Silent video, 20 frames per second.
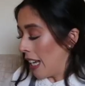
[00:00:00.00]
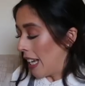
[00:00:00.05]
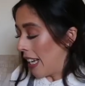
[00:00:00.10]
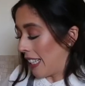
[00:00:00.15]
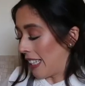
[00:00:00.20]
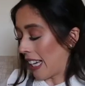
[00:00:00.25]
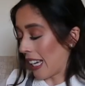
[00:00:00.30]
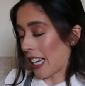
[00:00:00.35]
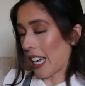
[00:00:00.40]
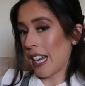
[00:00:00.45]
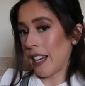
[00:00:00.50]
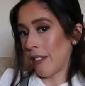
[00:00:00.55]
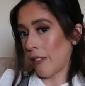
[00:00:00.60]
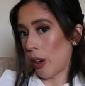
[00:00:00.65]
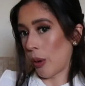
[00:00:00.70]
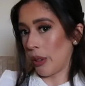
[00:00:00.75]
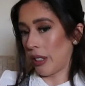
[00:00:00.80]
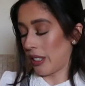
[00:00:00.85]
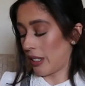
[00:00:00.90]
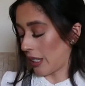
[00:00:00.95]
And that kind of
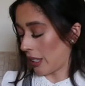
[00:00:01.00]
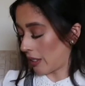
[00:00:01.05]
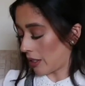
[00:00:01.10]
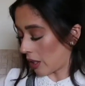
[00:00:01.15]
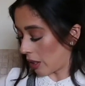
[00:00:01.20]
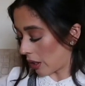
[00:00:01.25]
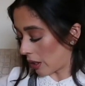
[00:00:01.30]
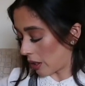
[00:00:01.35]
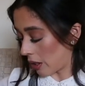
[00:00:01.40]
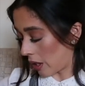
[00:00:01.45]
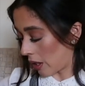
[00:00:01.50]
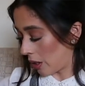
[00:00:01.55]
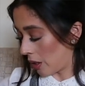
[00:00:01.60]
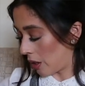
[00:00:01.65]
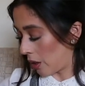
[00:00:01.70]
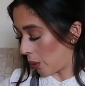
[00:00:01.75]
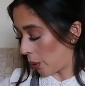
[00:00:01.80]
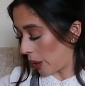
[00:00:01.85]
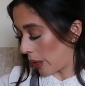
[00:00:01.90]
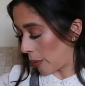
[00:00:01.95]
always stays hooked
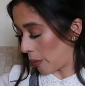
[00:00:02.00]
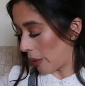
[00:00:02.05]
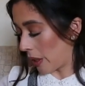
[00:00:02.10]
onto it